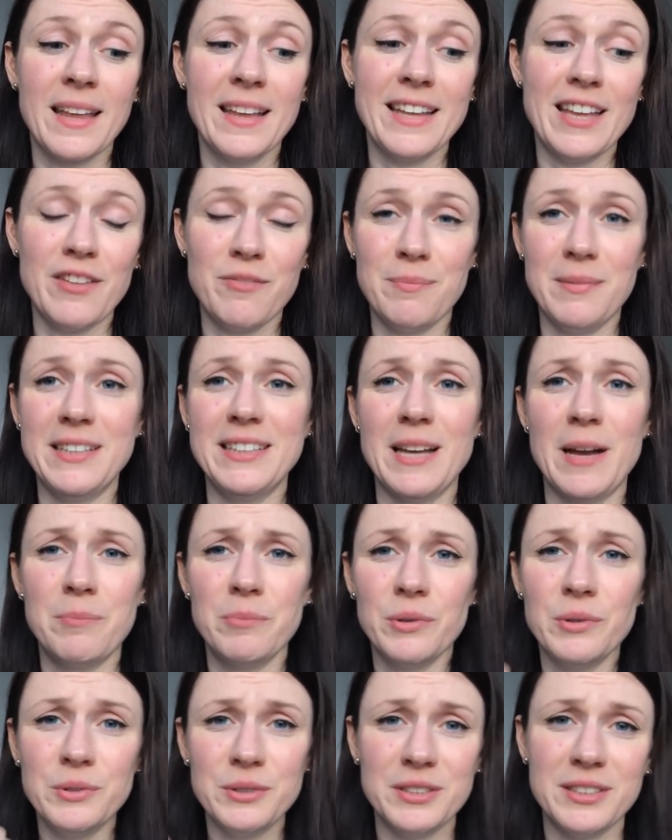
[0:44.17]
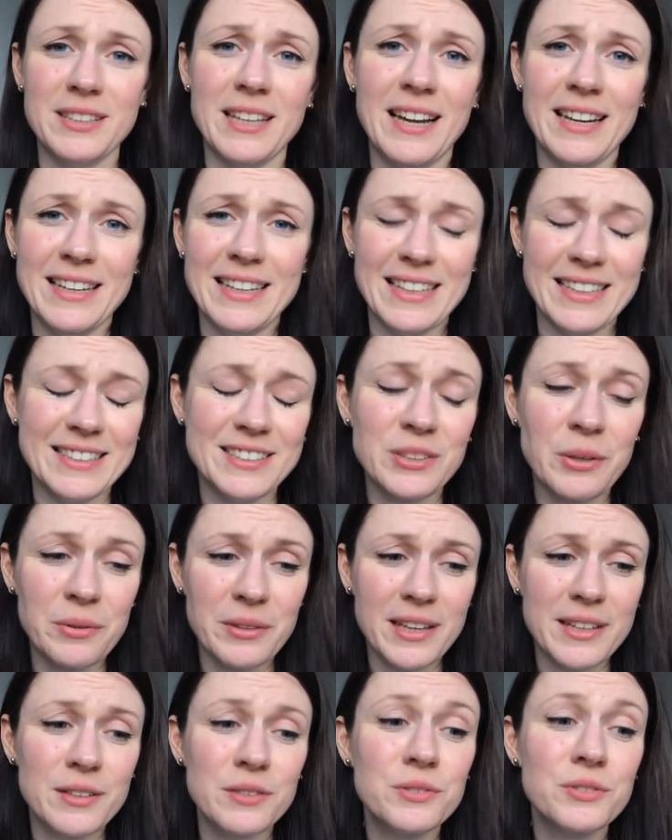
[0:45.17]
give me a boost that I need. So
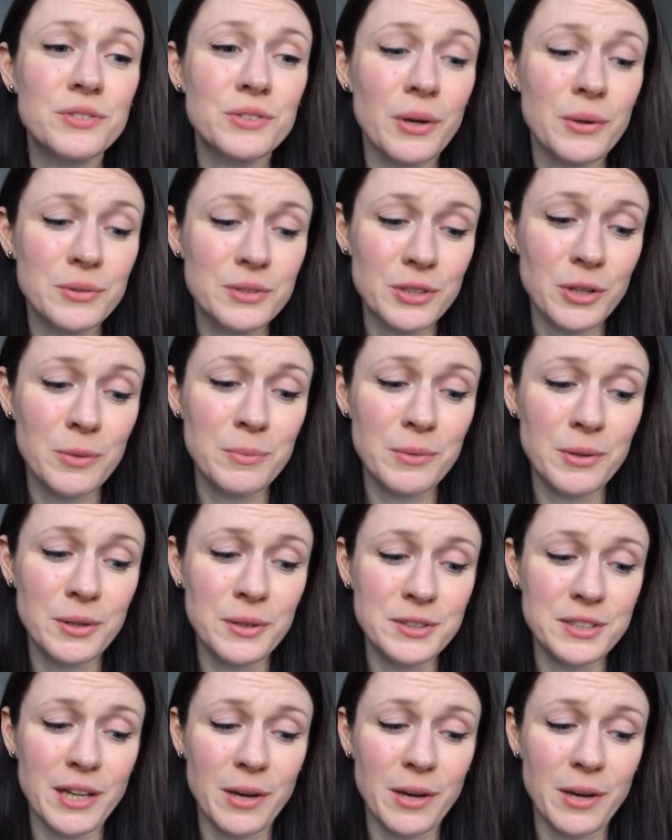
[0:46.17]
thank you so, so much.